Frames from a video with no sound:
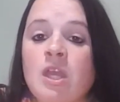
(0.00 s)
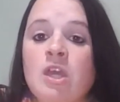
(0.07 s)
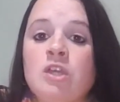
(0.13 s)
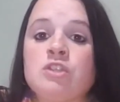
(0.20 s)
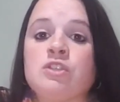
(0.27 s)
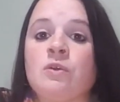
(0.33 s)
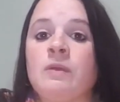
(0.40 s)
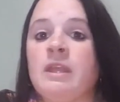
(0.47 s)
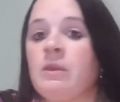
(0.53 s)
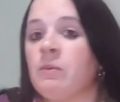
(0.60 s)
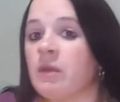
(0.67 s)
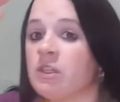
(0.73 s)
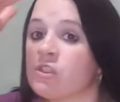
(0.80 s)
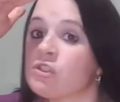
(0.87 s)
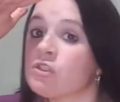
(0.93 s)
So he
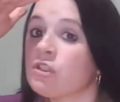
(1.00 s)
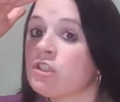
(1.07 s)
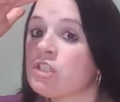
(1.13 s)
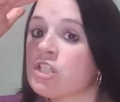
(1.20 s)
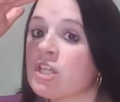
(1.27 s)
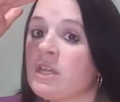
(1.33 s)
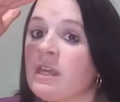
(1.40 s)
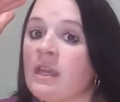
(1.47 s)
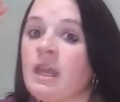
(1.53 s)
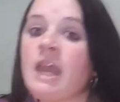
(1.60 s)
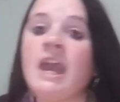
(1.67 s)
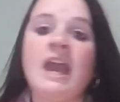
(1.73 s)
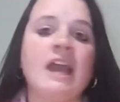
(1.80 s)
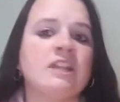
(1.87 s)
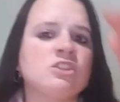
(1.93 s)
went searching
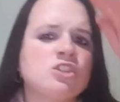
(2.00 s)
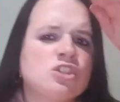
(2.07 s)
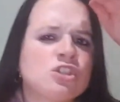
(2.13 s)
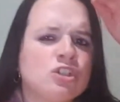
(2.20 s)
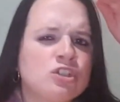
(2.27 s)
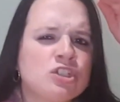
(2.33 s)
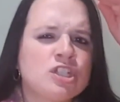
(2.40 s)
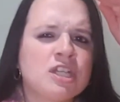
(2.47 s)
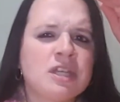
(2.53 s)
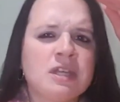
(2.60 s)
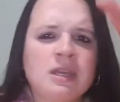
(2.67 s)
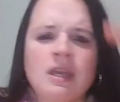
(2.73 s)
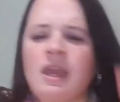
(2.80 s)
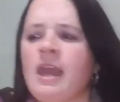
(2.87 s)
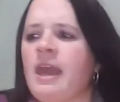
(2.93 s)
and
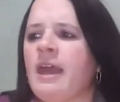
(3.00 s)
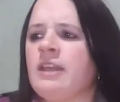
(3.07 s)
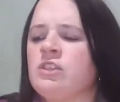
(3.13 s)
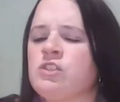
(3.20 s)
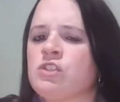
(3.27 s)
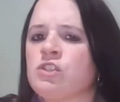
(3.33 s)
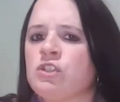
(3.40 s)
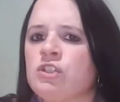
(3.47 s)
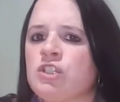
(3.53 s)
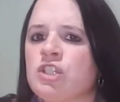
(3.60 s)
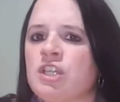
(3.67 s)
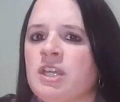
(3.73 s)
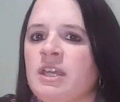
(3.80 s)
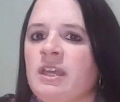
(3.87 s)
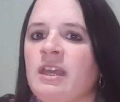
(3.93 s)
searching and
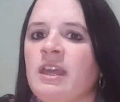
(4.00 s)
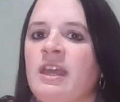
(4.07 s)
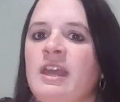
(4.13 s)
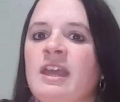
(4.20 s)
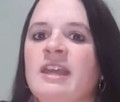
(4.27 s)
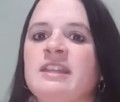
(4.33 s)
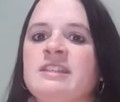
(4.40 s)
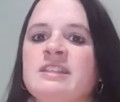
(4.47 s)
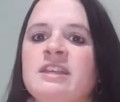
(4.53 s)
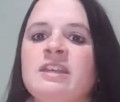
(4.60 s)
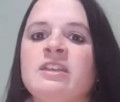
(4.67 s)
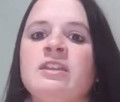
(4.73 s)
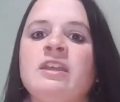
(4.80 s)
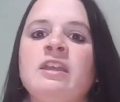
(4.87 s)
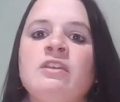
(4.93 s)
searching
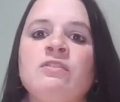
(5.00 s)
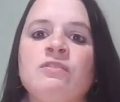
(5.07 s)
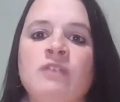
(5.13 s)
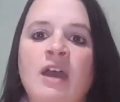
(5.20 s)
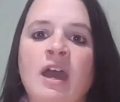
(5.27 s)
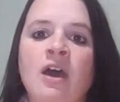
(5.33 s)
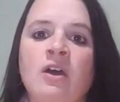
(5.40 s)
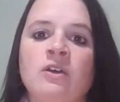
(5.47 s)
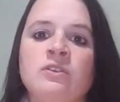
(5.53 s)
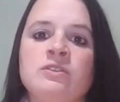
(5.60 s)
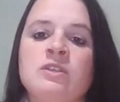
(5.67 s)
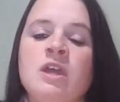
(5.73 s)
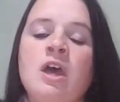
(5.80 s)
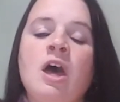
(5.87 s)
until he found